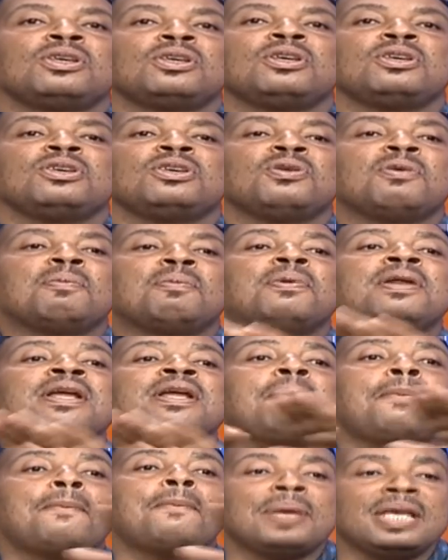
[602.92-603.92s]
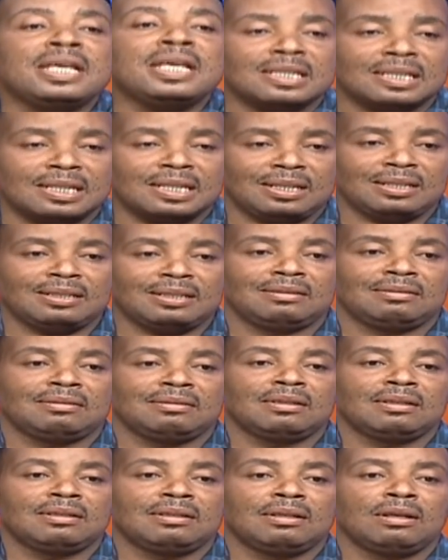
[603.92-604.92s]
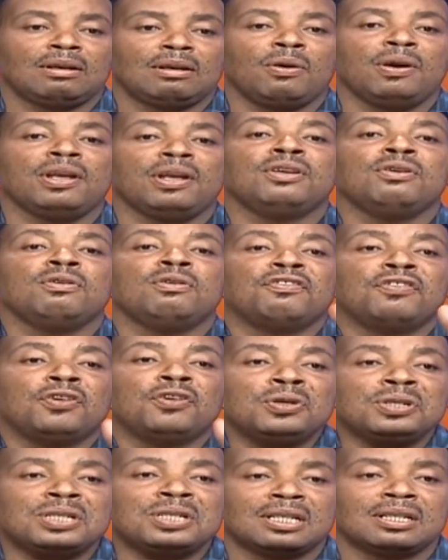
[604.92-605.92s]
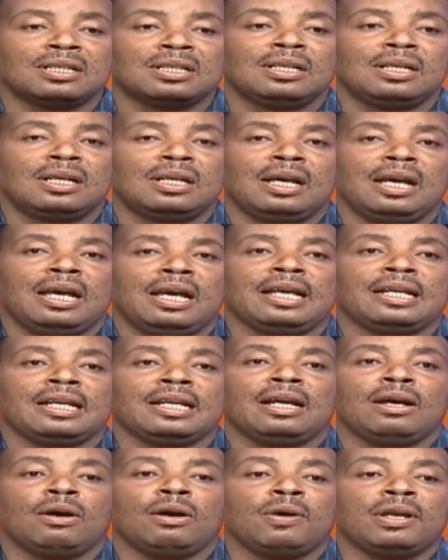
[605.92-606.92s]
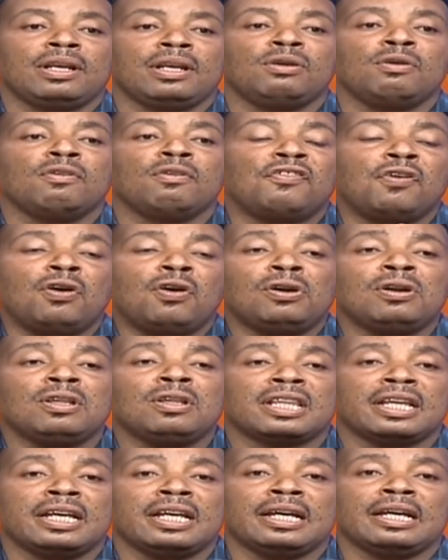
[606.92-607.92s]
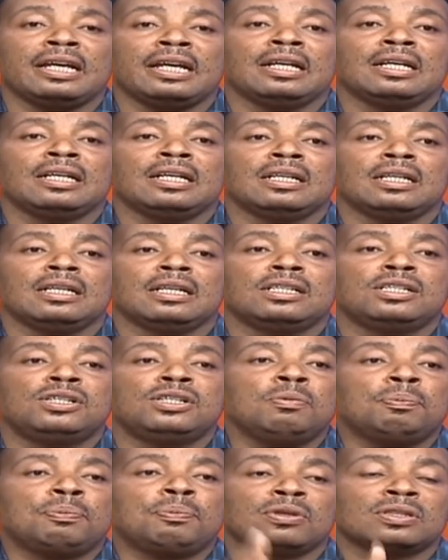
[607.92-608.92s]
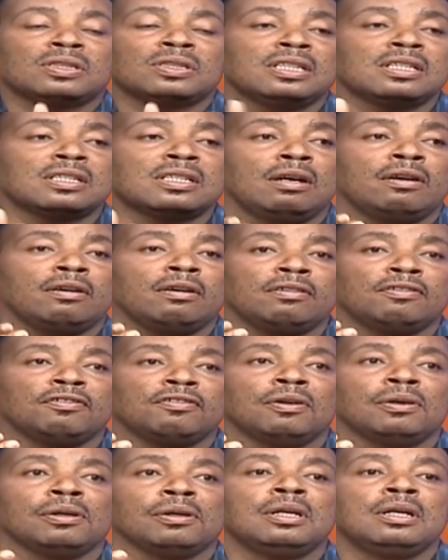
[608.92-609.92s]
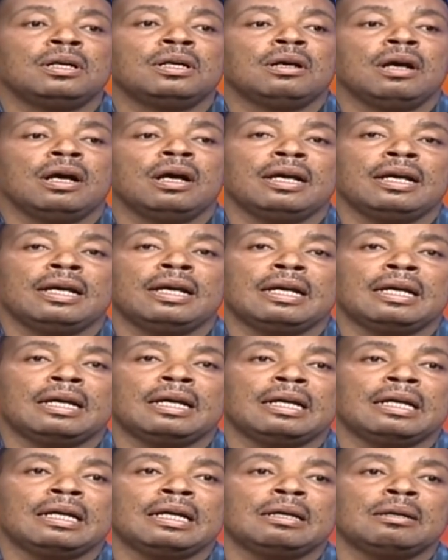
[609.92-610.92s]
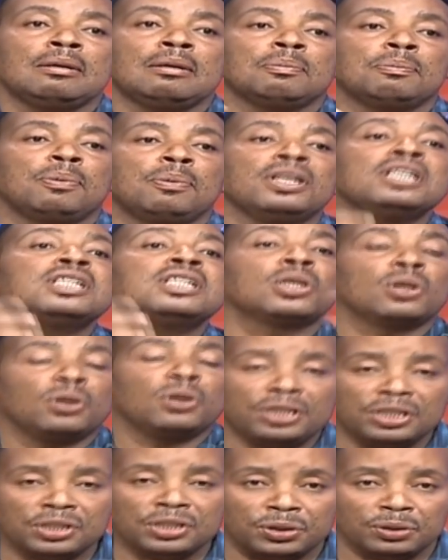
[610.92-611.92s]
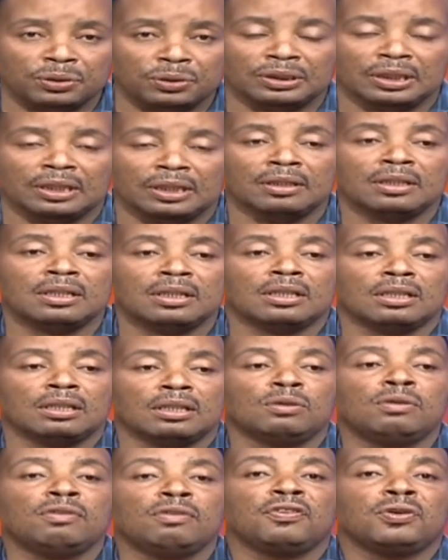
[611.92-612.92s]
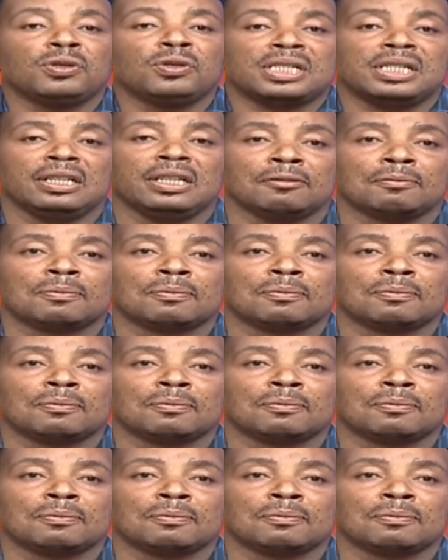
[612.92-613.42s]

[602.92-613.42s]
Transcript: you bring peace when you vote and when you follow the due process of uh, political issues through voting.